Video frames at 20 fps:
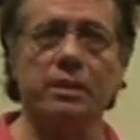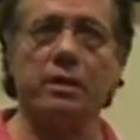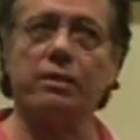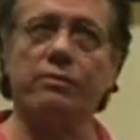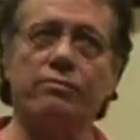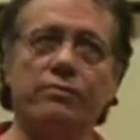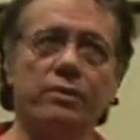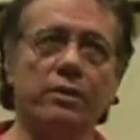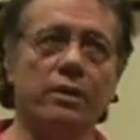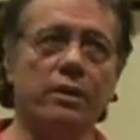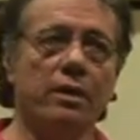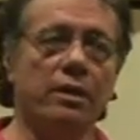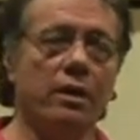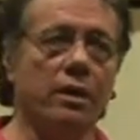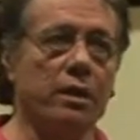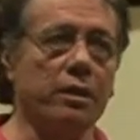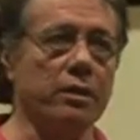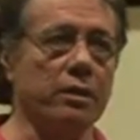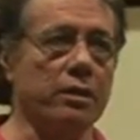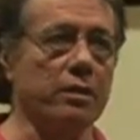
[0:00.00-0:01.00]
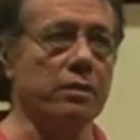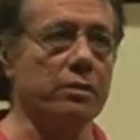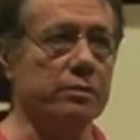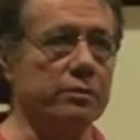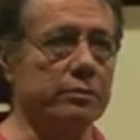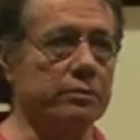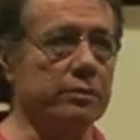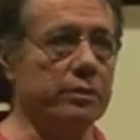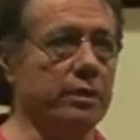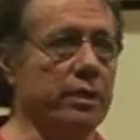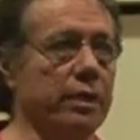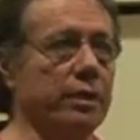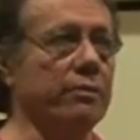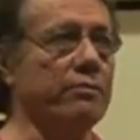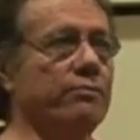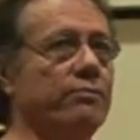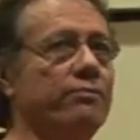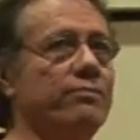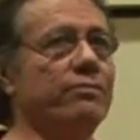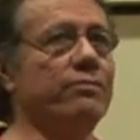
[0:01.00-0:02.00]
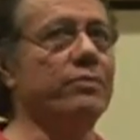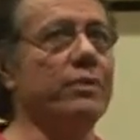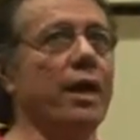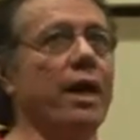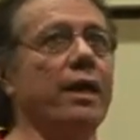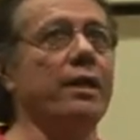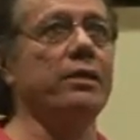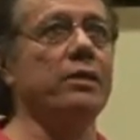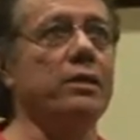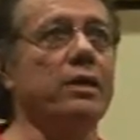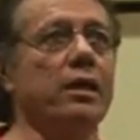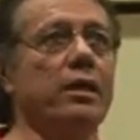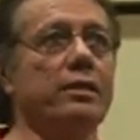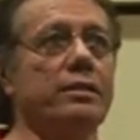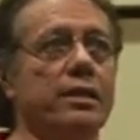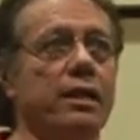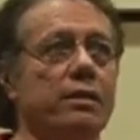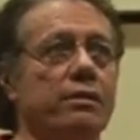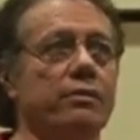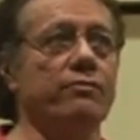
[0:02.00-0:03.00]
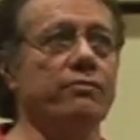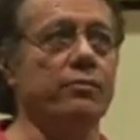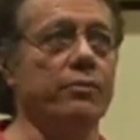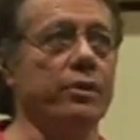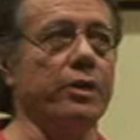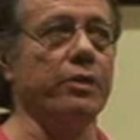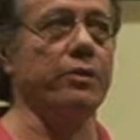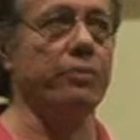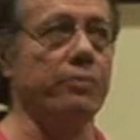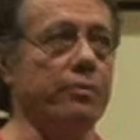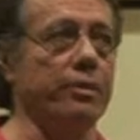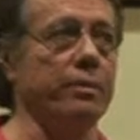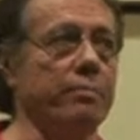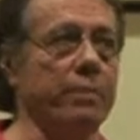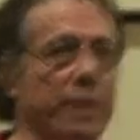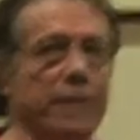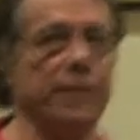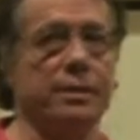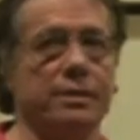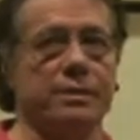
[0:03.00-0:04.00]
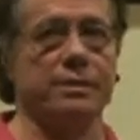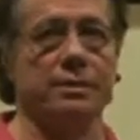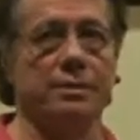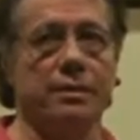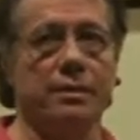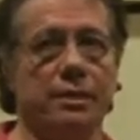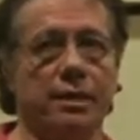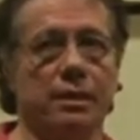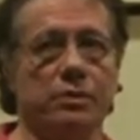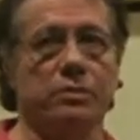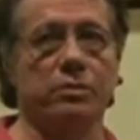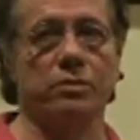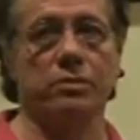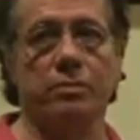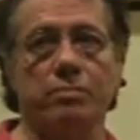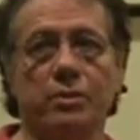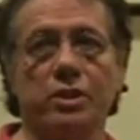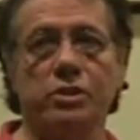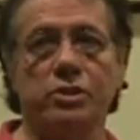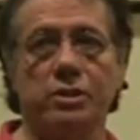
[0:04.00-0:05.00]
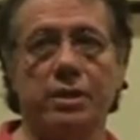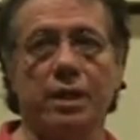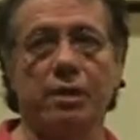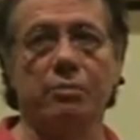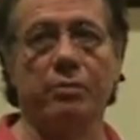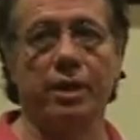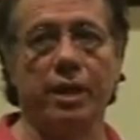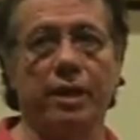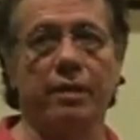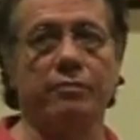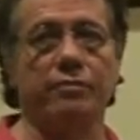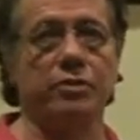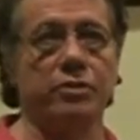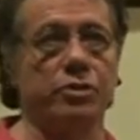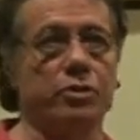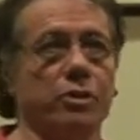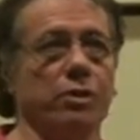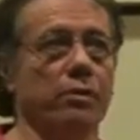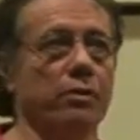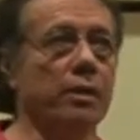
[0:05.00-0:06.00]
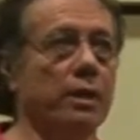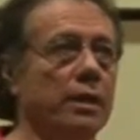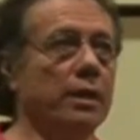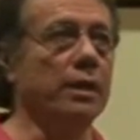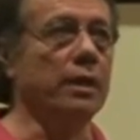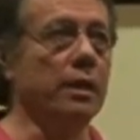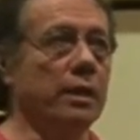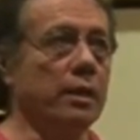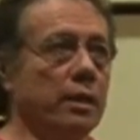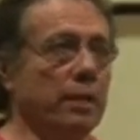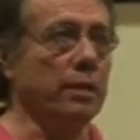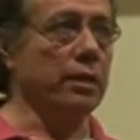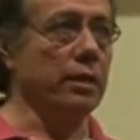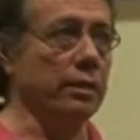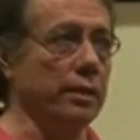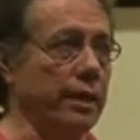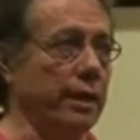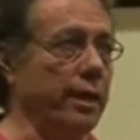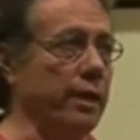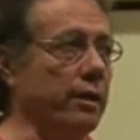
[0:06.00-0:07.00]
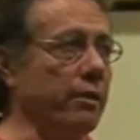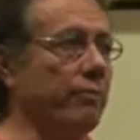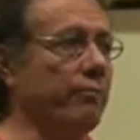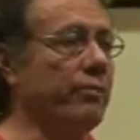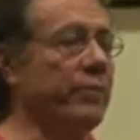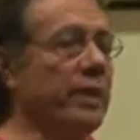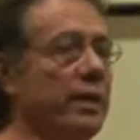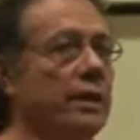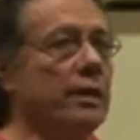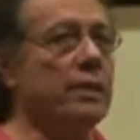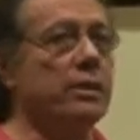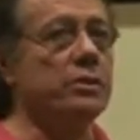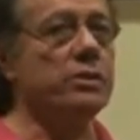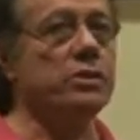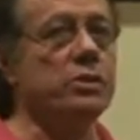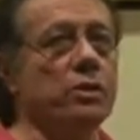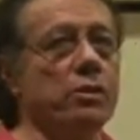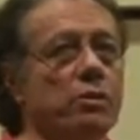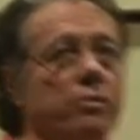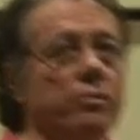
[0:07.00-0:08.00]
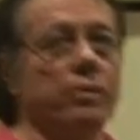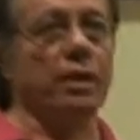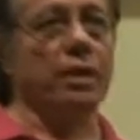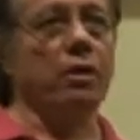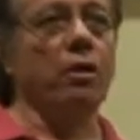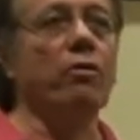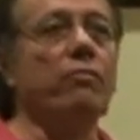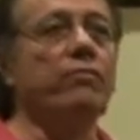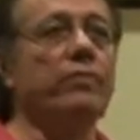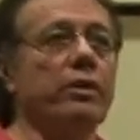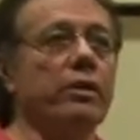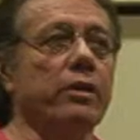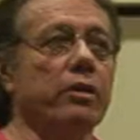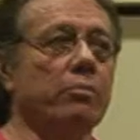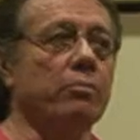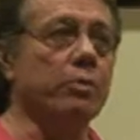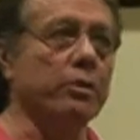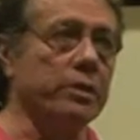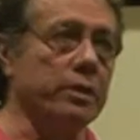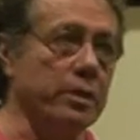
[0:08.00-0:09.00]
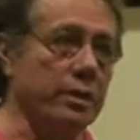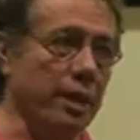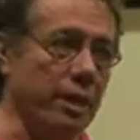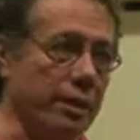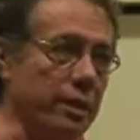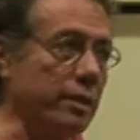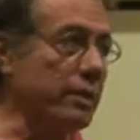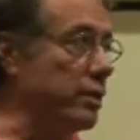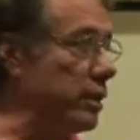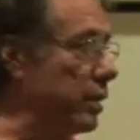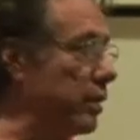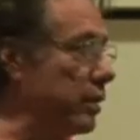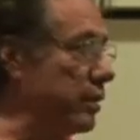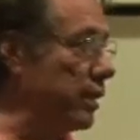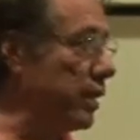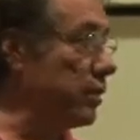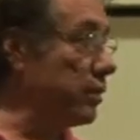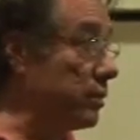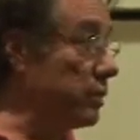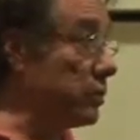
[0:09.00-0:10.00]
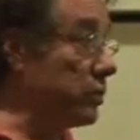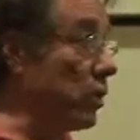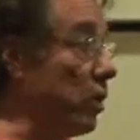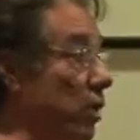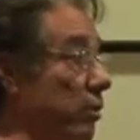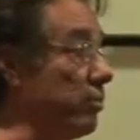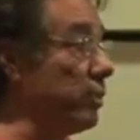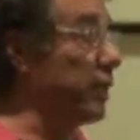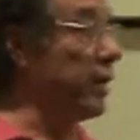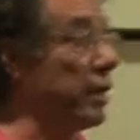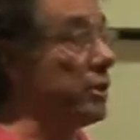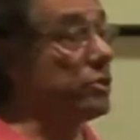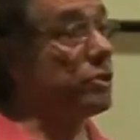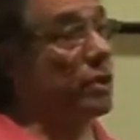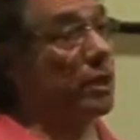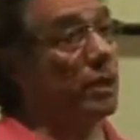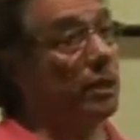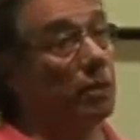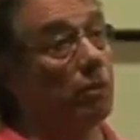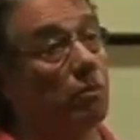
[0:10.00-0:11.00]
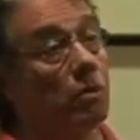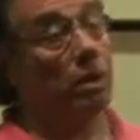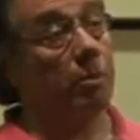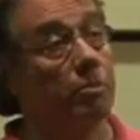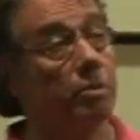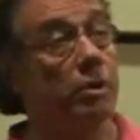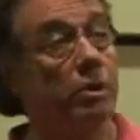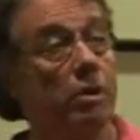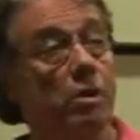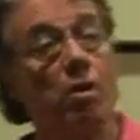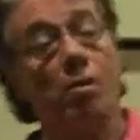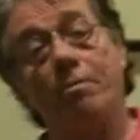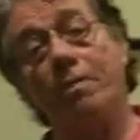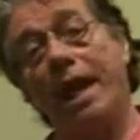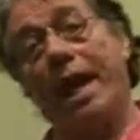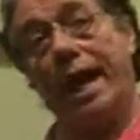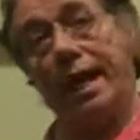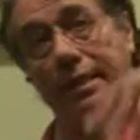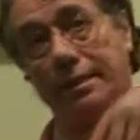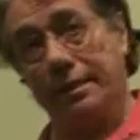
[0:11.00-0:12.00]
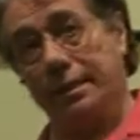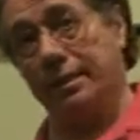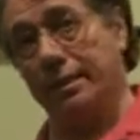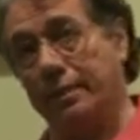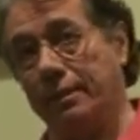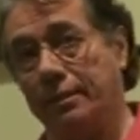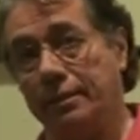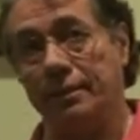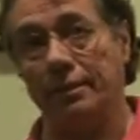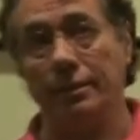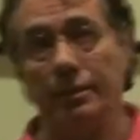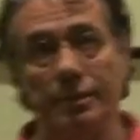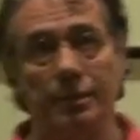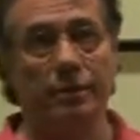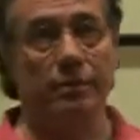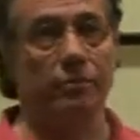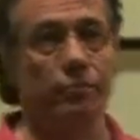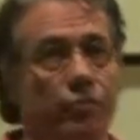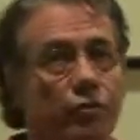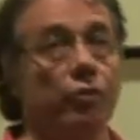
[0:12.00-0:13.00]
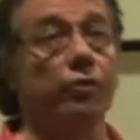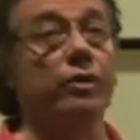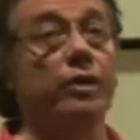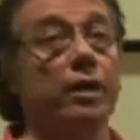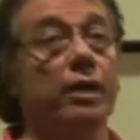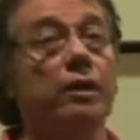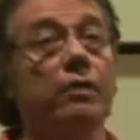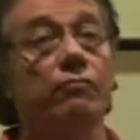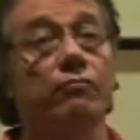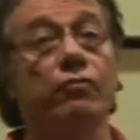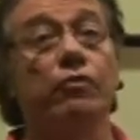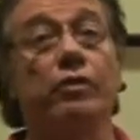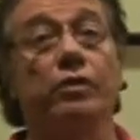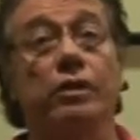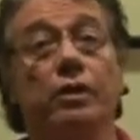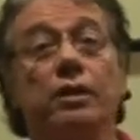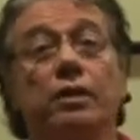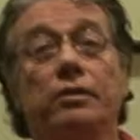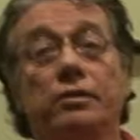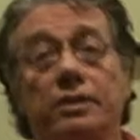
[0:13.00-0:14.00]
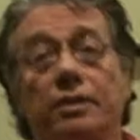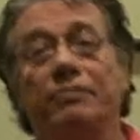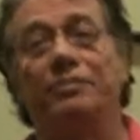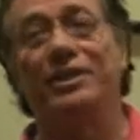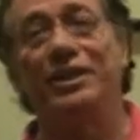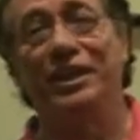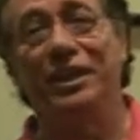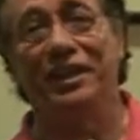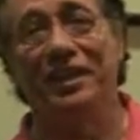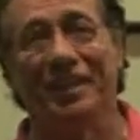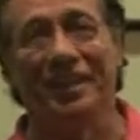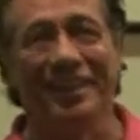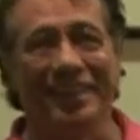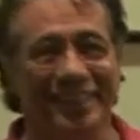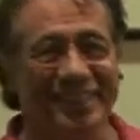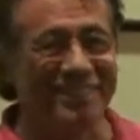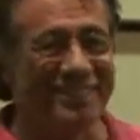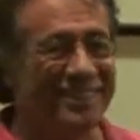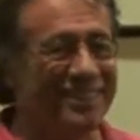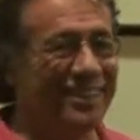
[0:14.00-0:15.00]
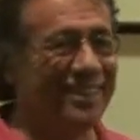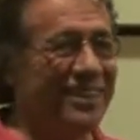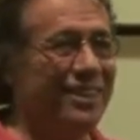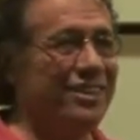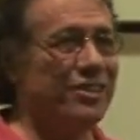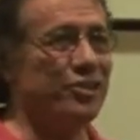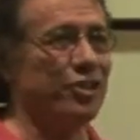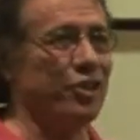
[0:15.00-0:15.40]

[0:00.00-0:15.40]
of them, you know, in a, I had to cut it down to 43 minutes. That's much time we have to show on the air. So uh, hopefully they'll put. I think they, they called me yesterday and they want to put it all back for the for the repeating.